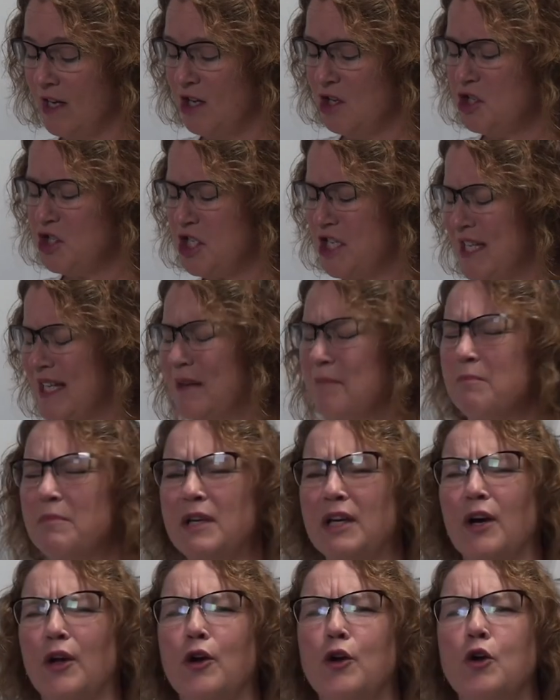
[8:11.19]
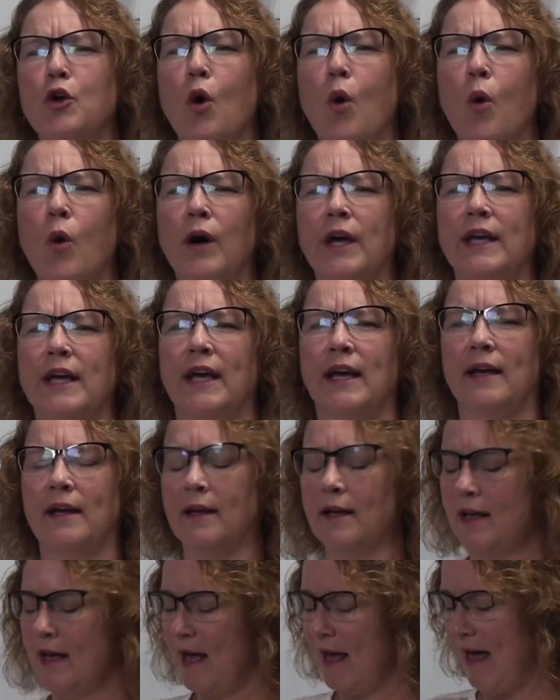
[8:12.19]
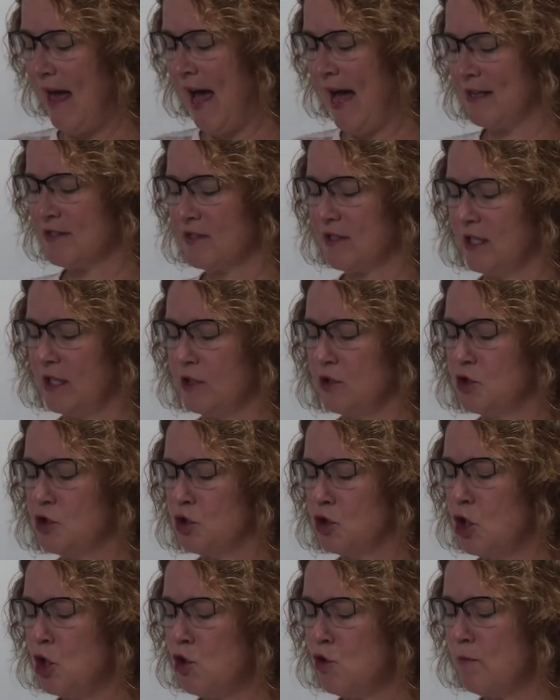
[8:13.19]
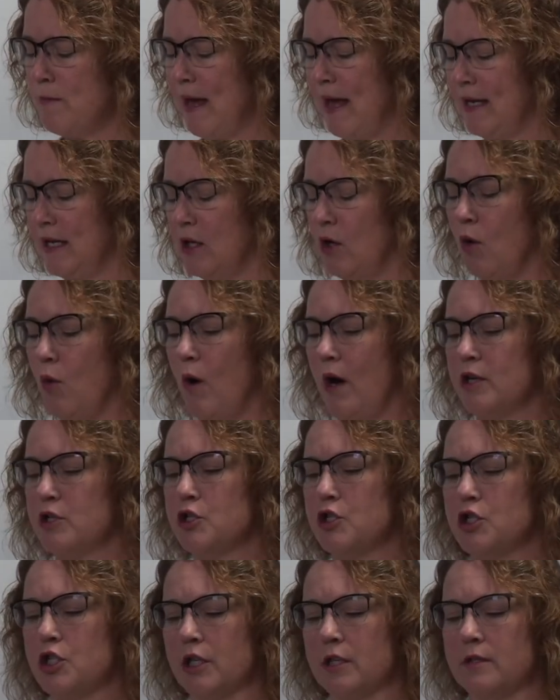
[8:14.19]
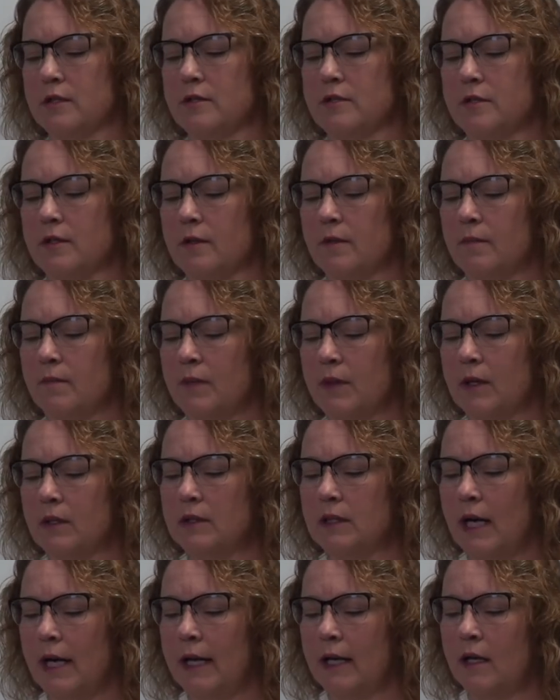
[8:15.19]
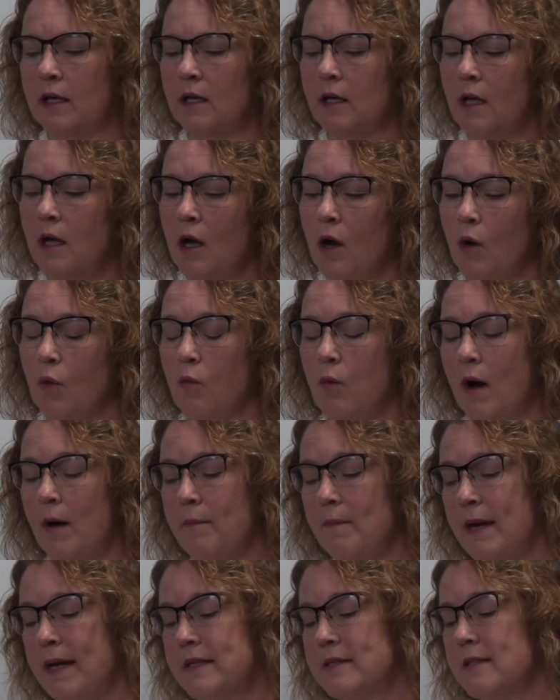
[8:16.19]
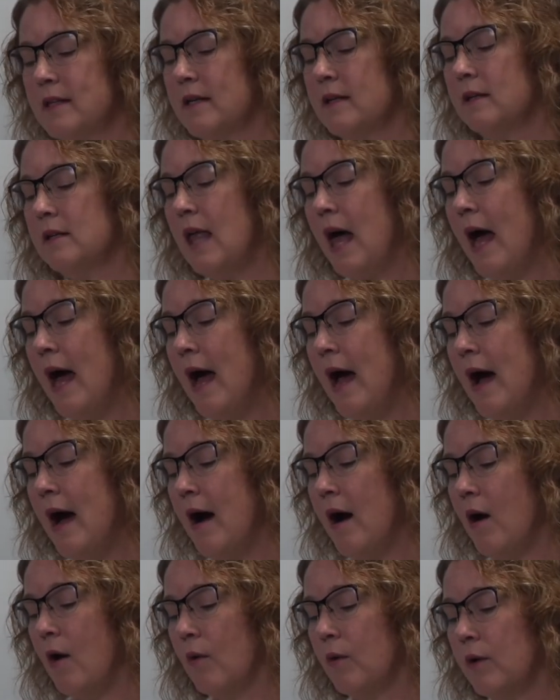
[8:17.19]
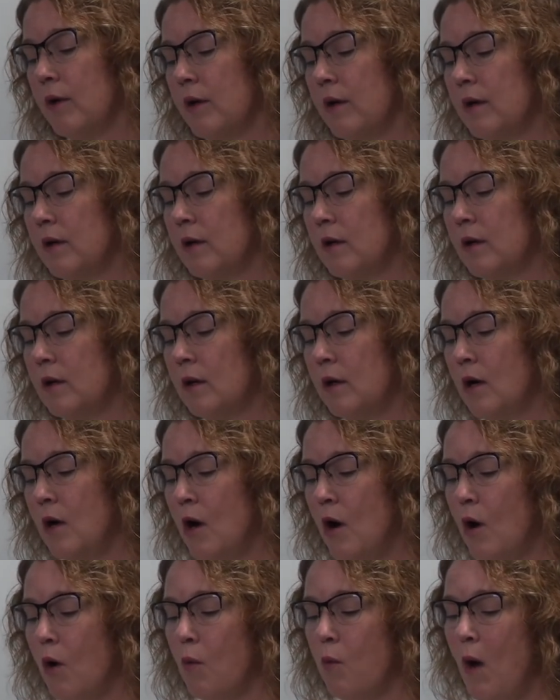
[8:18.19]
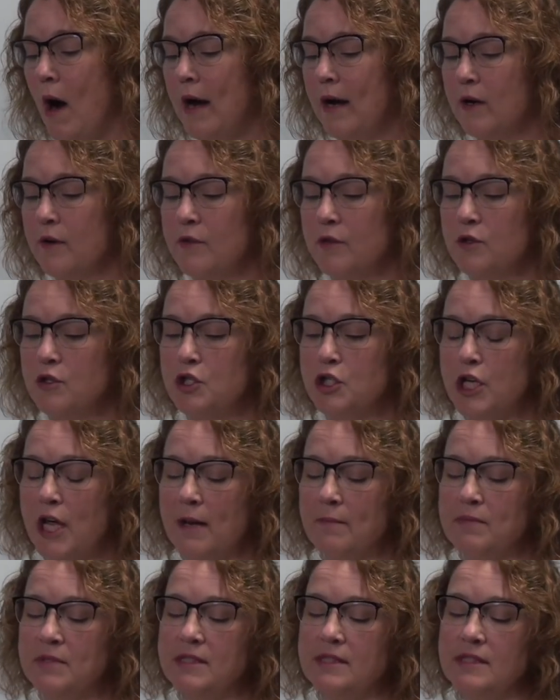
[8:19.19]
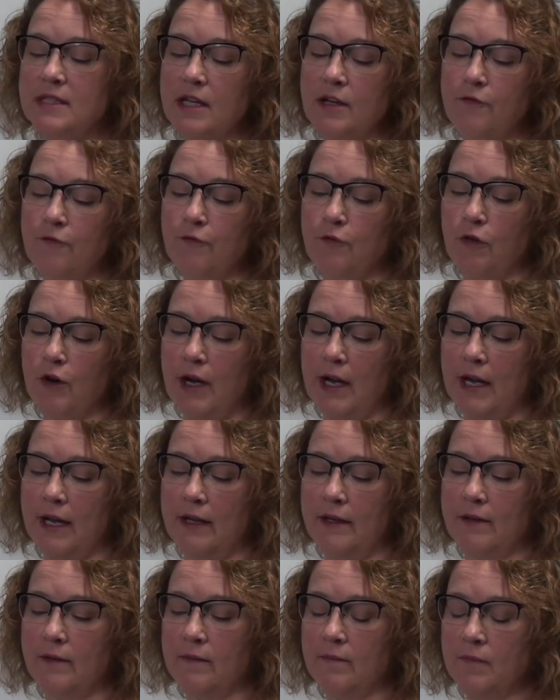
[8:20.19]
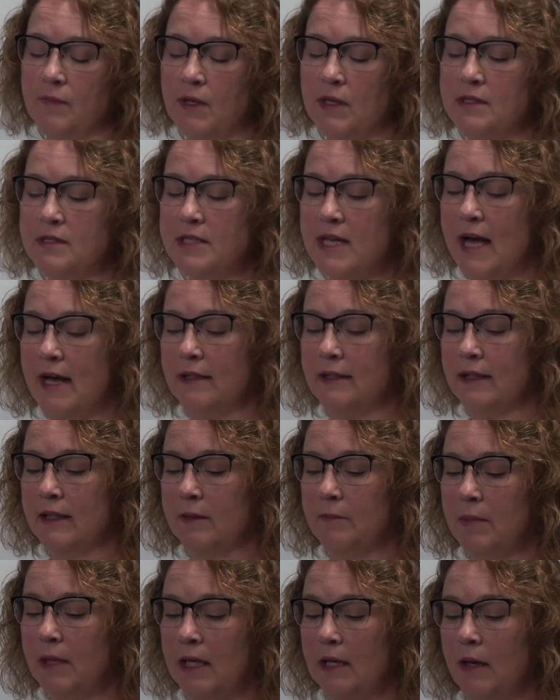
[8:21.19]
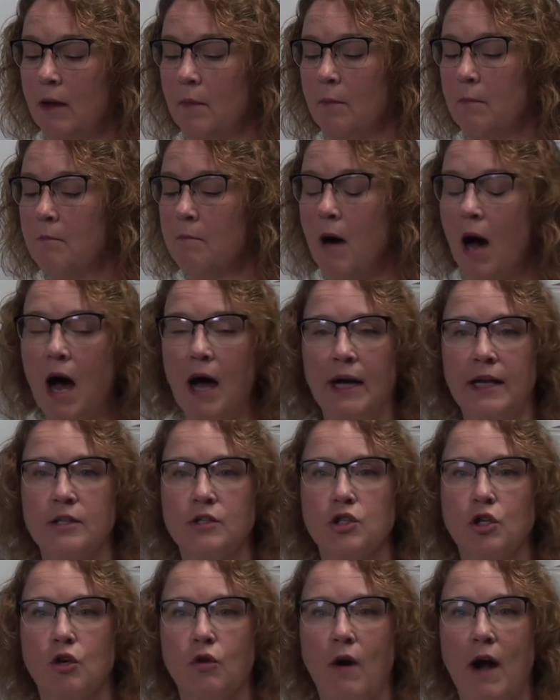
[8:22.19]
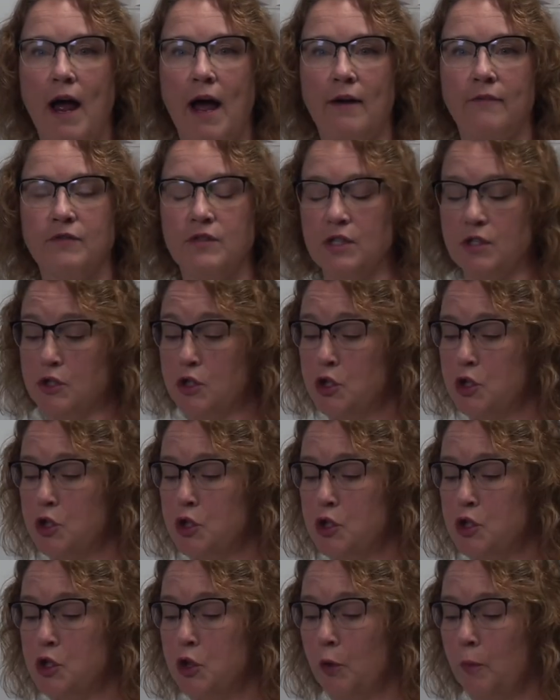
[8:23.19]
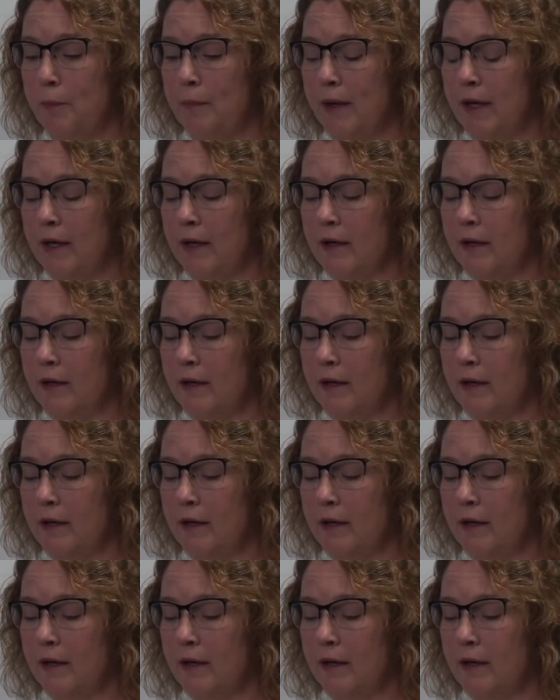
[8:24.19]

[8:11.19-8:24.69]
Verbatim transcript: She can be annoying asking too many questions, like what makes a cloud? Why are their shapes different? Telling me Minecraft is stupid.